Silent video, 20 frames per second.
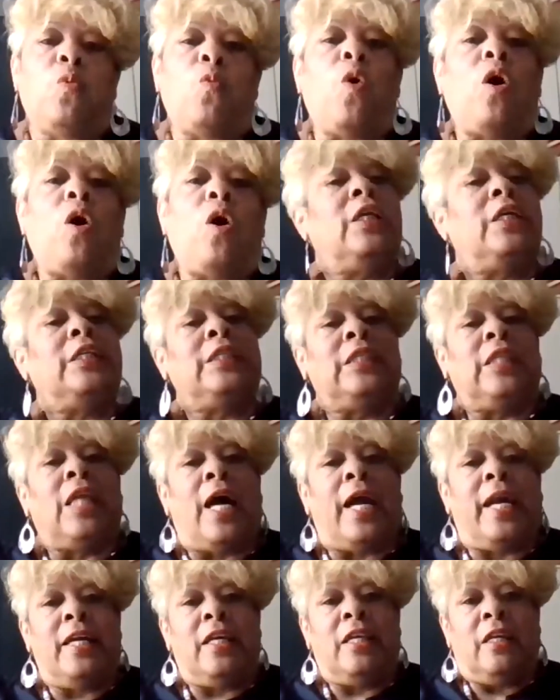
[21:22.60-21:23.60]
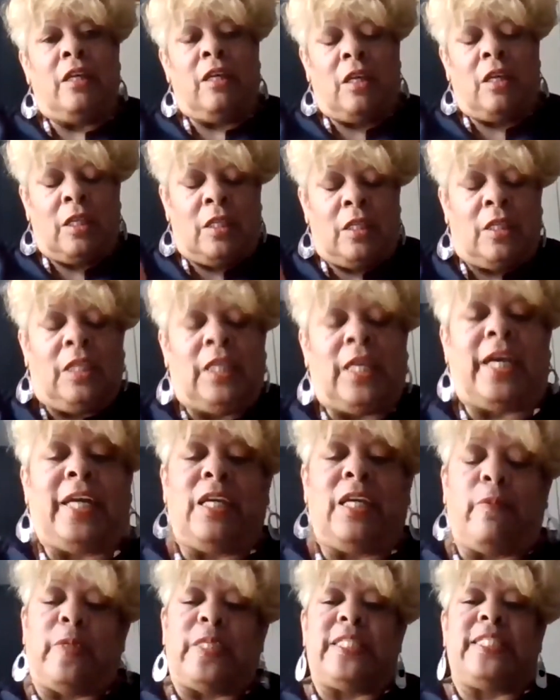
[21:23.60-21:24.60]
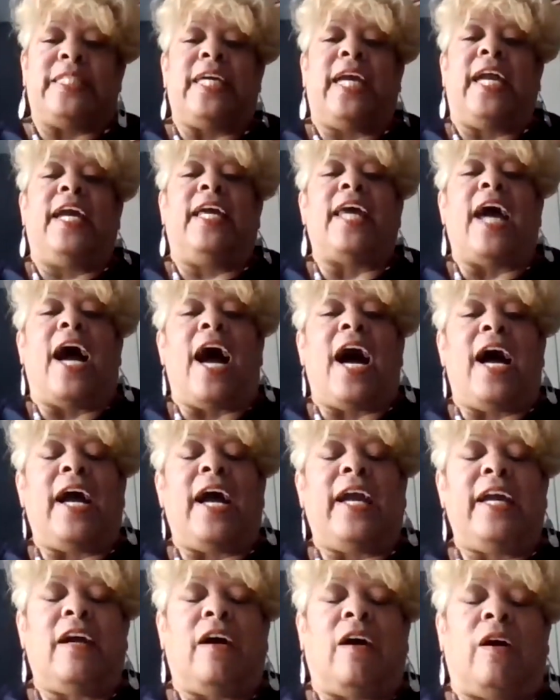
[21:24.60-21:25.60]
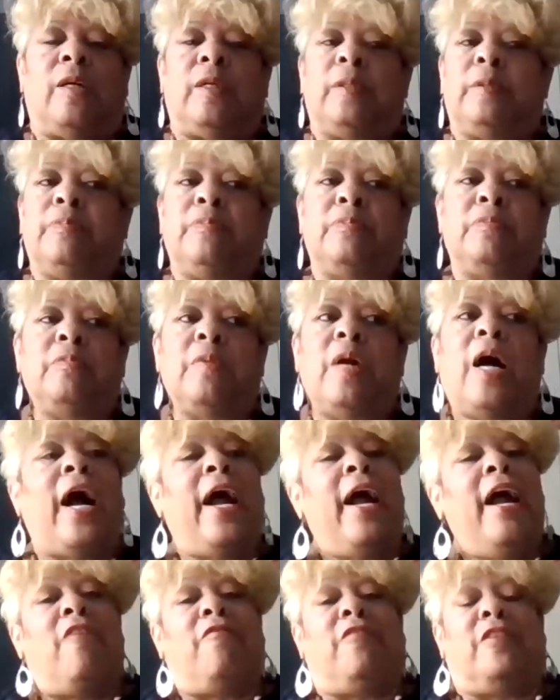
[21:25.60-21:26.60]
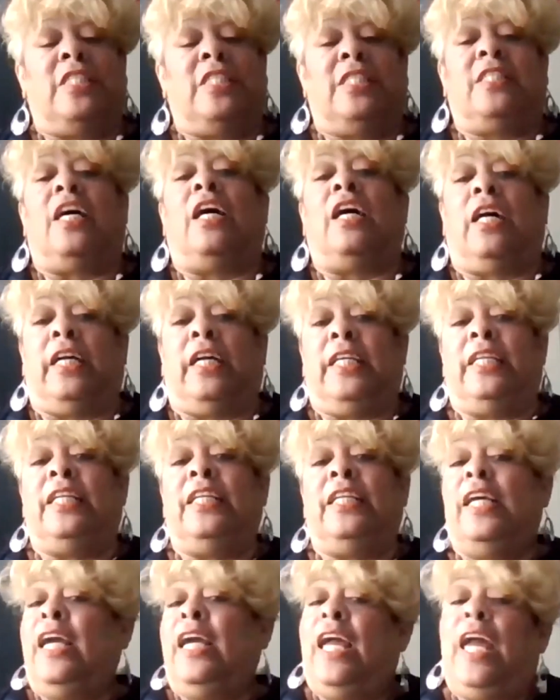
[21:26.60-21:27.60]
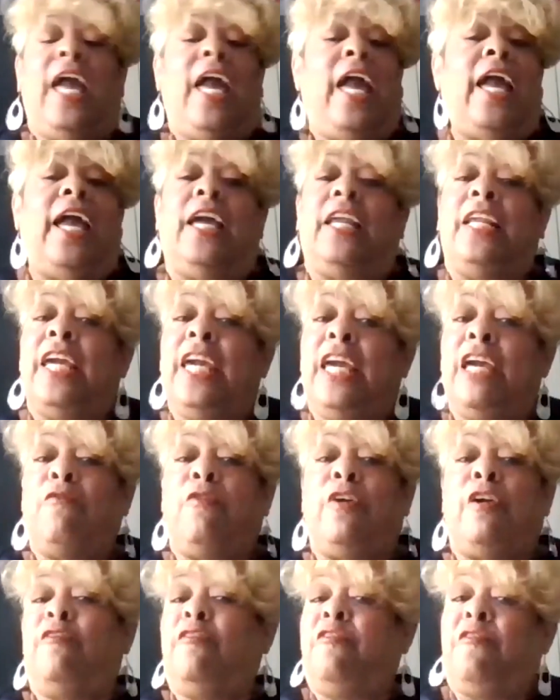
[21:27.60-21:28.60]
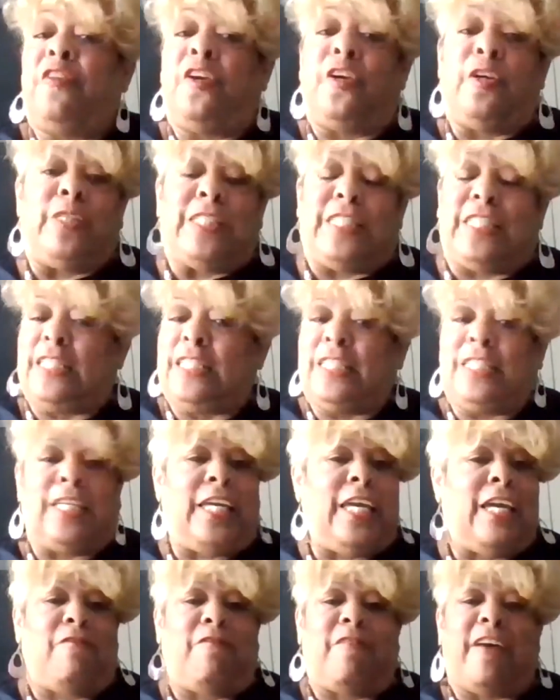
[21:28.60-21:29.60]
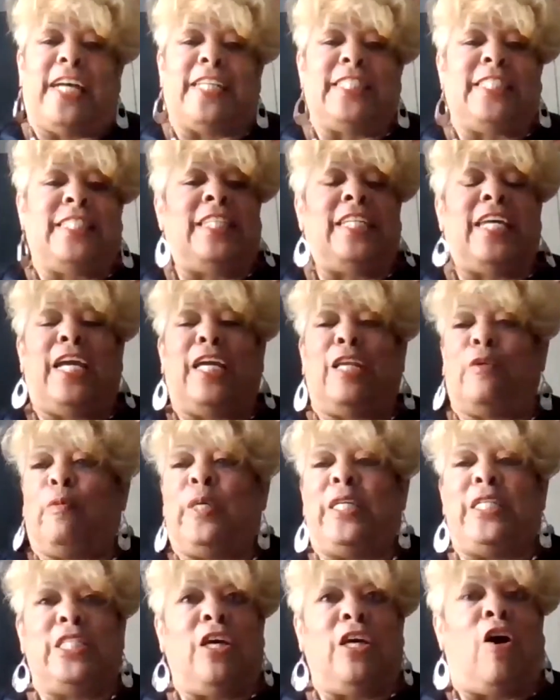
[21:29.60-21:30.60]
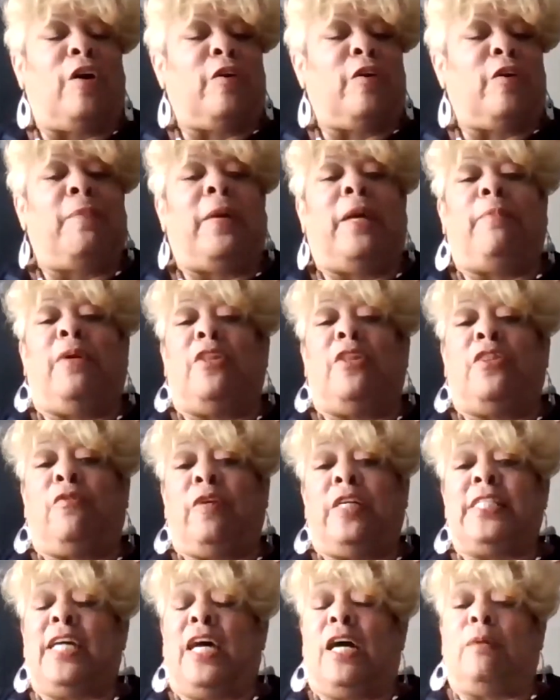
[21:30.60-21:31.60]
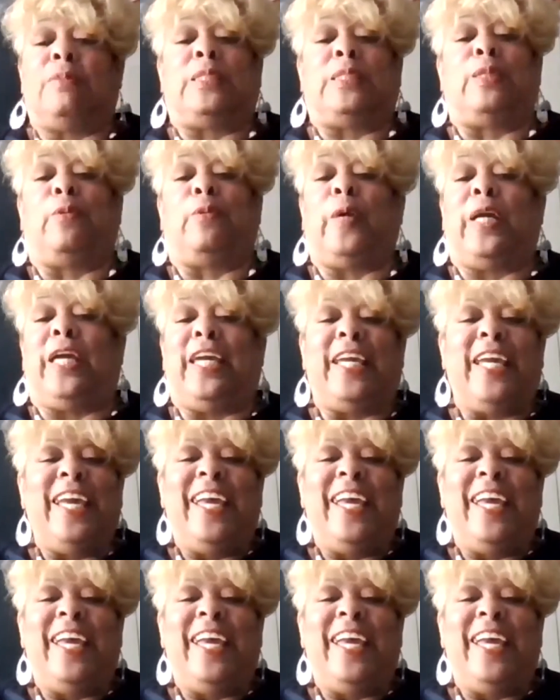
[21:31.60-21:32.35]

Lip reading: Well, like the lady was saying, I have a son, and he refuses to get vaccinated. We talk maybe 3 times a week,